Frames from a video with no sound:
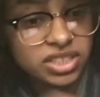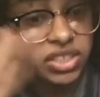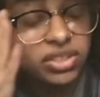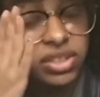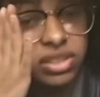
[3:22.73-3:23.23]

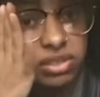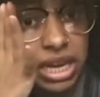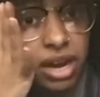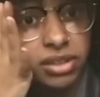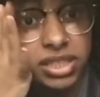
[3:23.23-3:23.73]
2 to 3
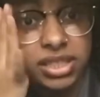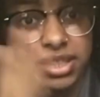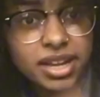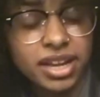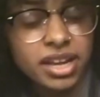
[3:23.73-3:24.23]
hours a
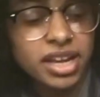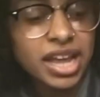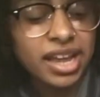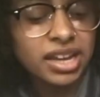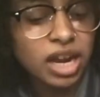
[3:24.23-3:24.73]
day. It can